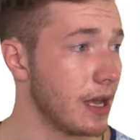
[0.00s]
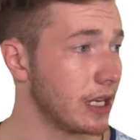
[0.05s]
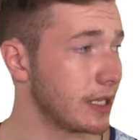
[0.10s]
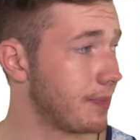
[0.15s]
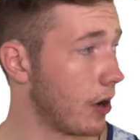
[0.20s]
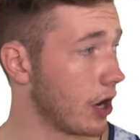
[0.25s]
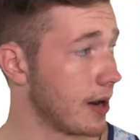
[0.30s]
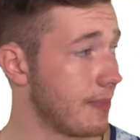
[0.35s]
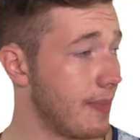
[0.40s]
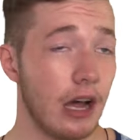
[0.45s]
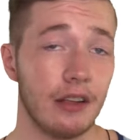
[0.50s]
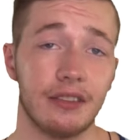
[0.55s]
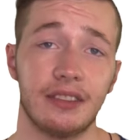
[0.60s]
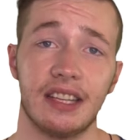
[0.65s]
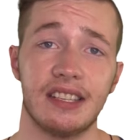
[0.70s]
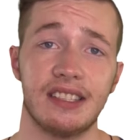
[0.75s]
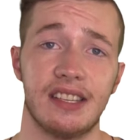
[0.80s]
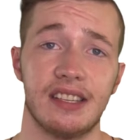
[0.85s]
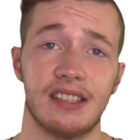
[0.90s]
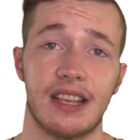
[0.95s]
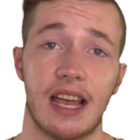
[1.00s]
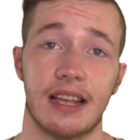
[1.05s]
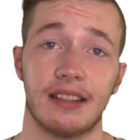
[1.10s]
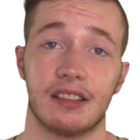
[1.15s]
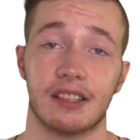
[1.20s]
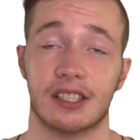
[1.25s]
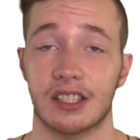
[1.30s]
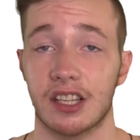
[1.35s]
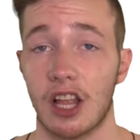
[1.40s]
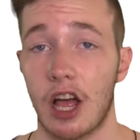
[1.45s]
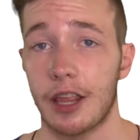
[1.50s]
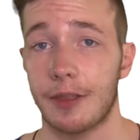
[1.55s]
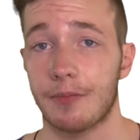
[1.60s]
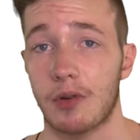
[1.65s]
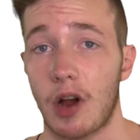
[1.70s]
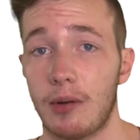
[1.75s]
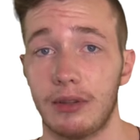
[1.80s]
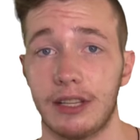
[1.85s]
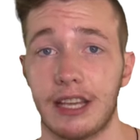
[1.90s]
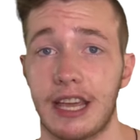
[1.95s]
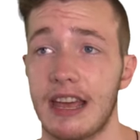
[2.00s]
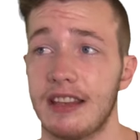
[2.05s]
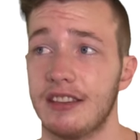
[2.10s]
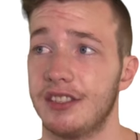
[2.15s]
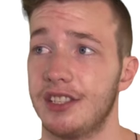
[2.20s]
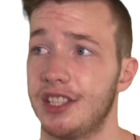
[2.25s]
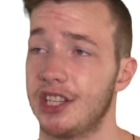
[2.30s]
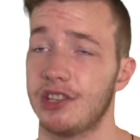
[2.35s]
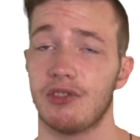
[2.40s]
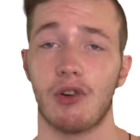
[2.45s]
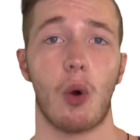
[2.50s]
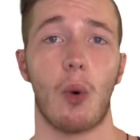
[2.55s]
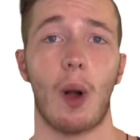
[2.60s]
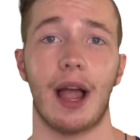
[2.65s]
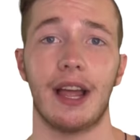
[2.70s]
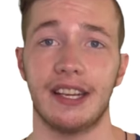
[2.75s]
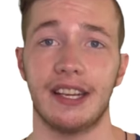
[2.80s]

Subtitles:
The best part about this is that the sloth probably has zero